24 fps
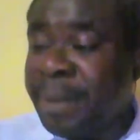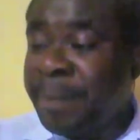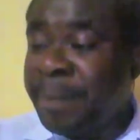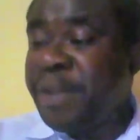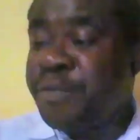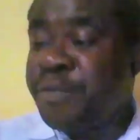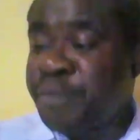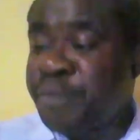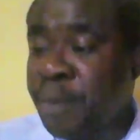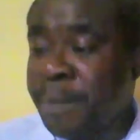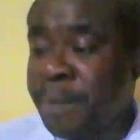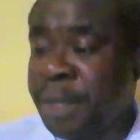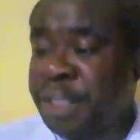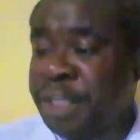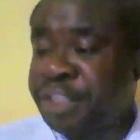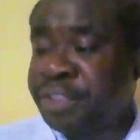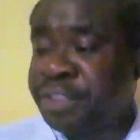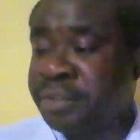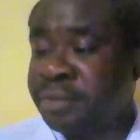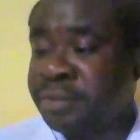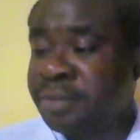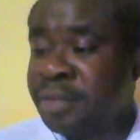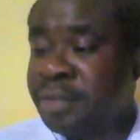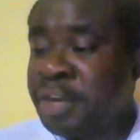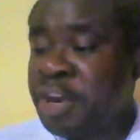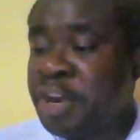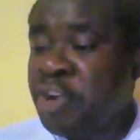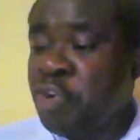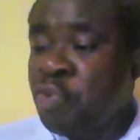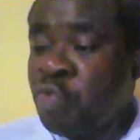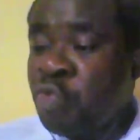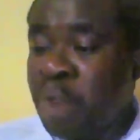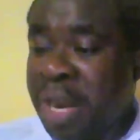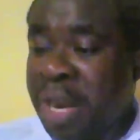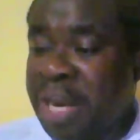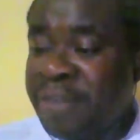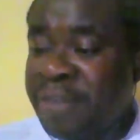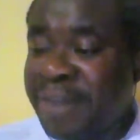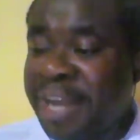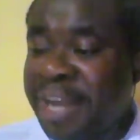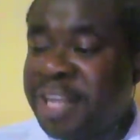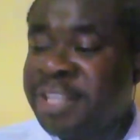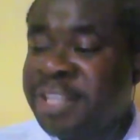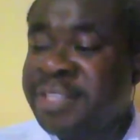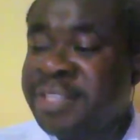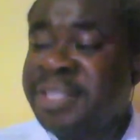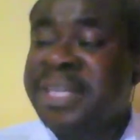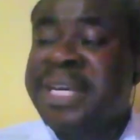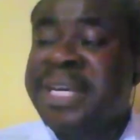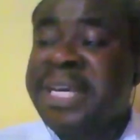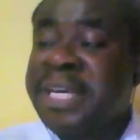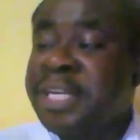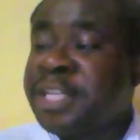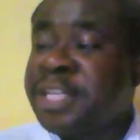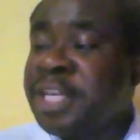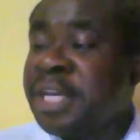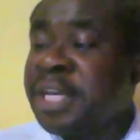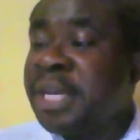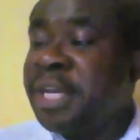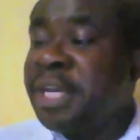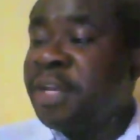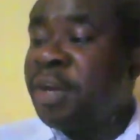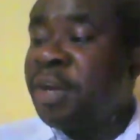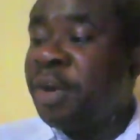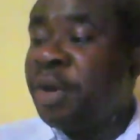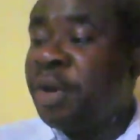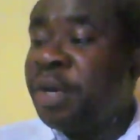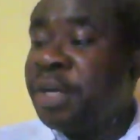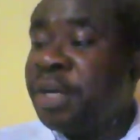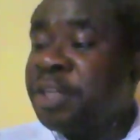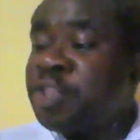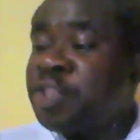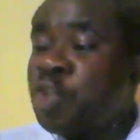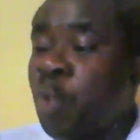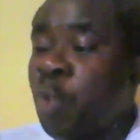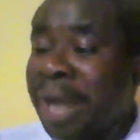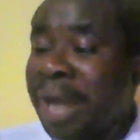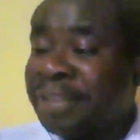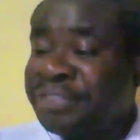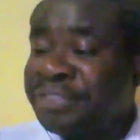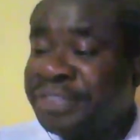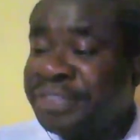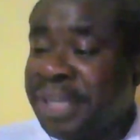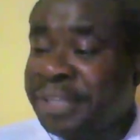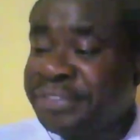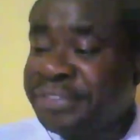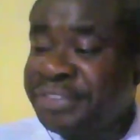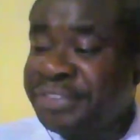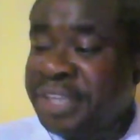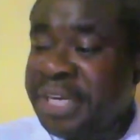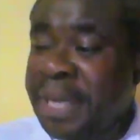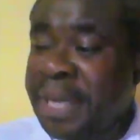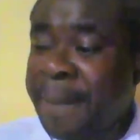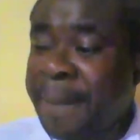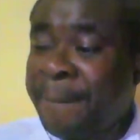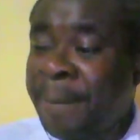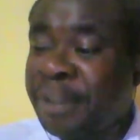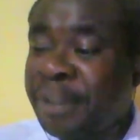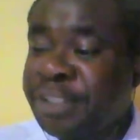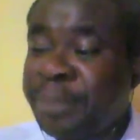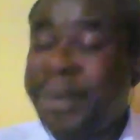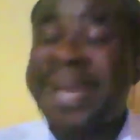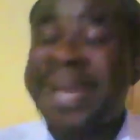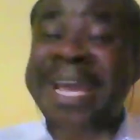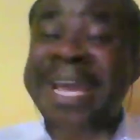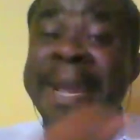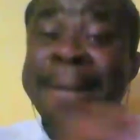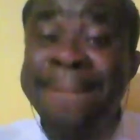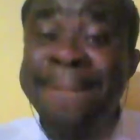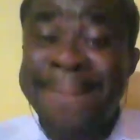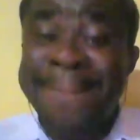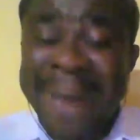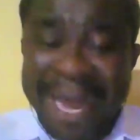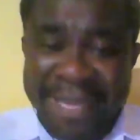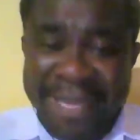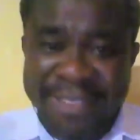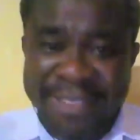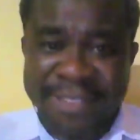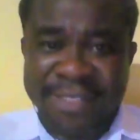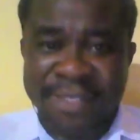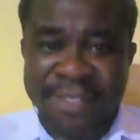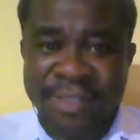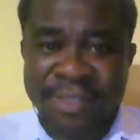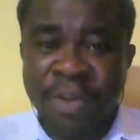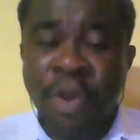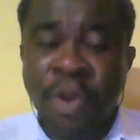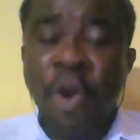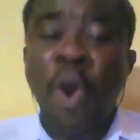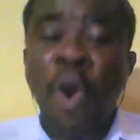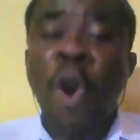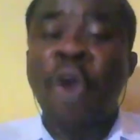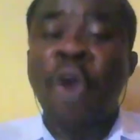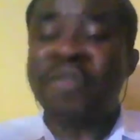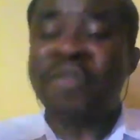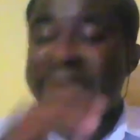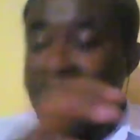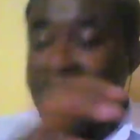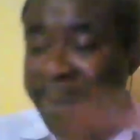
information relevant, to assessing the possible impact of the